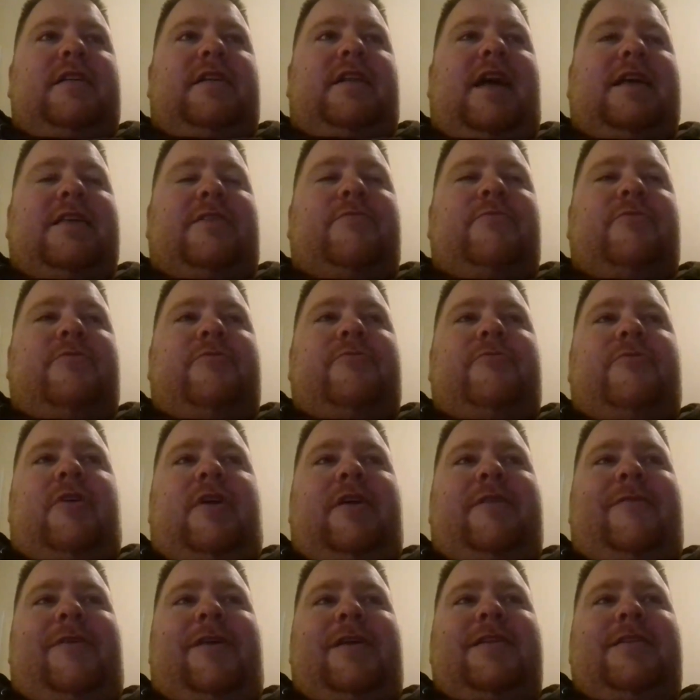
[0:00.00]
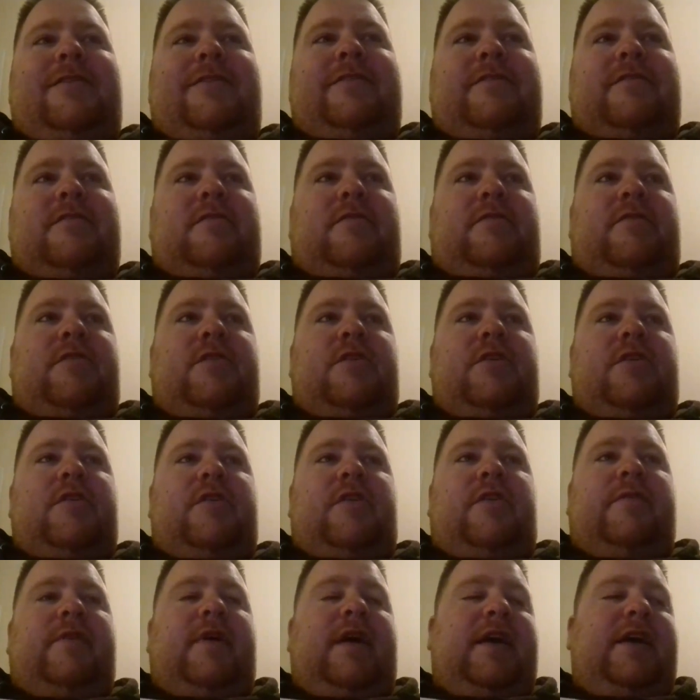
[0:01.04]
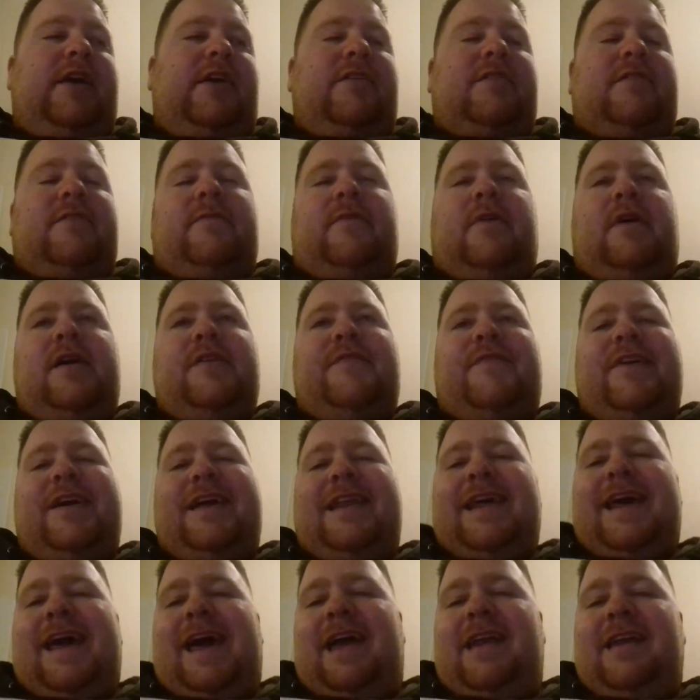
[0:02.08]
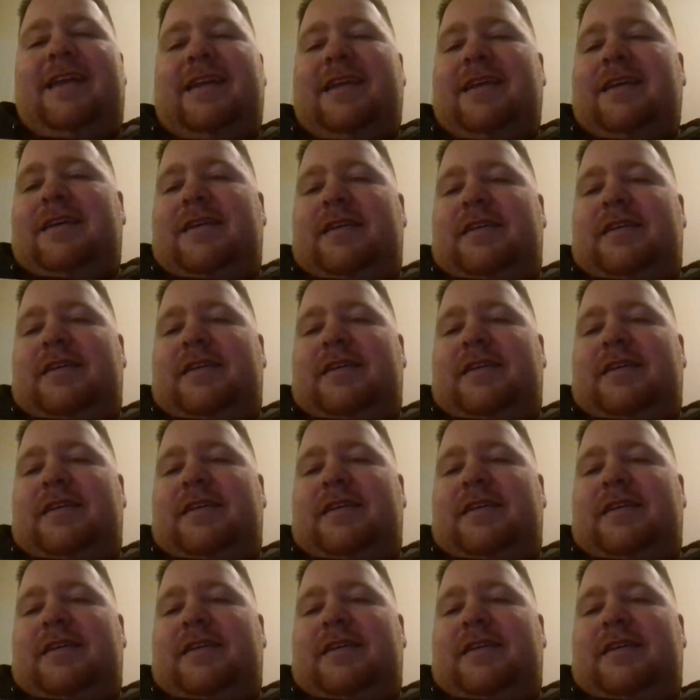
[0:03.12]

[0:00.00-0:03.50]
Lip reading: that's what I want, because I'm gonna use the Wi-Fi then,